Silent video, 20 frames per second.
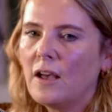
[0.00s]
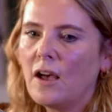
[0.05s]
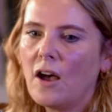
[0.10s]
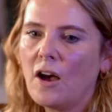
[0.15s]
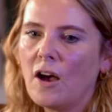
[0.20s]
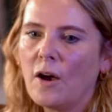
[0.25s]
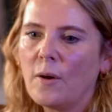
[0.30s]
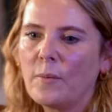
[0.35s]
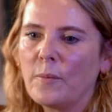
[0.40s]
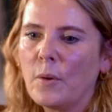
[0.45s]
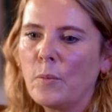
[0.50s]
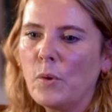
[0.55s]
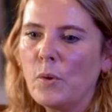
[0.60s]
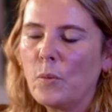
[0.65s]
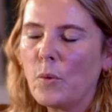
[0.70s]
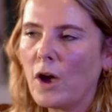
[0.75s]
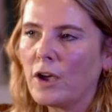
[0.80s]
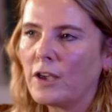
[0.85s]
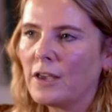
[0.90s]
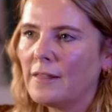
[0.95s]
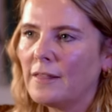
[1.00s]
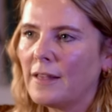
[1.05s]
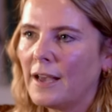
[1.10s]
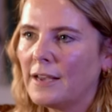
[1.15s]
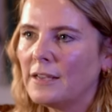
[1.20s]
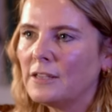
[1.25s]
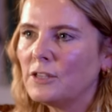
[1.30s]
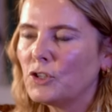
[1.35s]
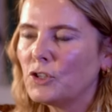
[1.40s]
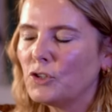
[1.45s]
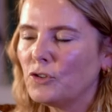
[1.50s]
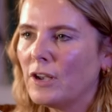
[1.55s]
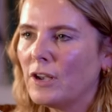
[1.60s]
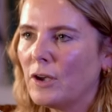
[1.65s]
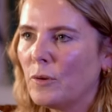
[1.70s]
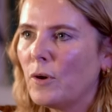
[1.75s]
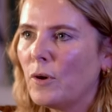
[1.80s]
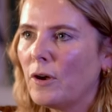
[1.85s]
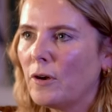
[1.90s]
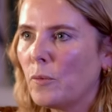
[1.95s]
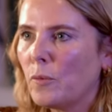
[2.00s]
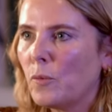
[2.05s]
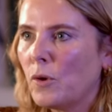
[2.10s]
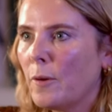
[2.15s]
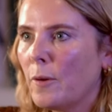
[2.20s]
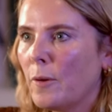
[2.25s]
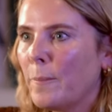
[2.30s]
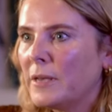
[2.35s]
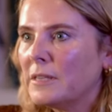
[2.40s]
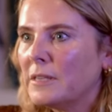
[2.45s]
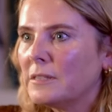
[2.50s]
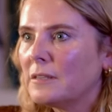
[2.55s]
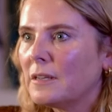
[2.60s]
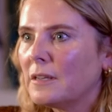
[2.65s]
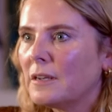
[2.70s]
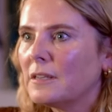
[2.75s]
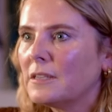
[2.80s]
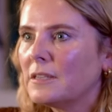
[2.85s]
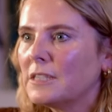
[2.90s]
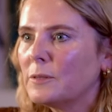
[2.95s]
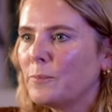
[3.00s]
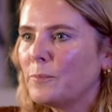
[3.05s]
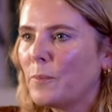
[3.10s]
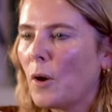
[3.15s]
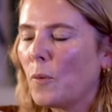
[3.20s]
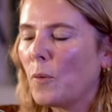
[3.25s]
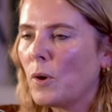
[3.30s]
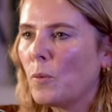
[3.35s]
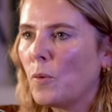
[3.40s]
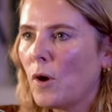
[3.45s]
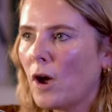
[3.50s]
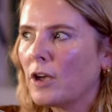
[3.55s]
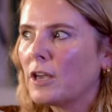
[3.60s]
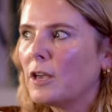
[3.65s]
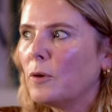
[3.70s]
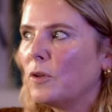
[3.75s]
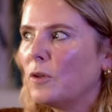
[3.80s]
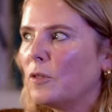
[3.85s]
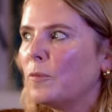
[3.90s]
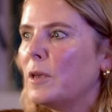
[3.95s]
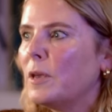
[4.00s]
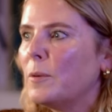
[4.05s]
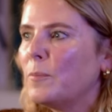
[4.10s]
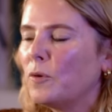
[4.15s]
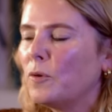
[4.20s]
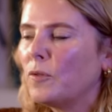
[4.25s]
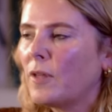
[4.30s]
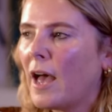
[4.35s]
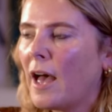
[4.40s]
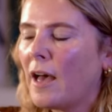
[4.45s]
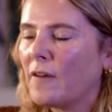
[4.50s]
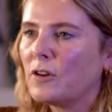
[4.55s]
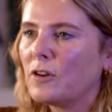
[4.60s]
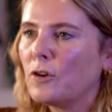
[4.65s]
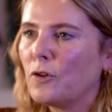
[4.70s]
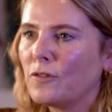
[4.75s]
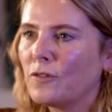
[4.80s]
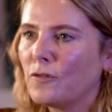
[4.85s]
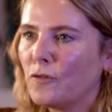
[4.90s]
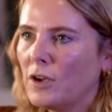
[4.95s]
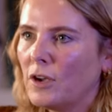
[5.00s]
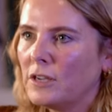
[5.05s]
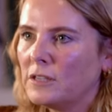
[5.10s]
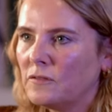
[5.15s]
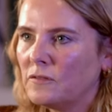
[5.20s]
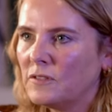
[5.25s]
And we're working in that industry, and we're a business, but we're working with people that have a lot of creative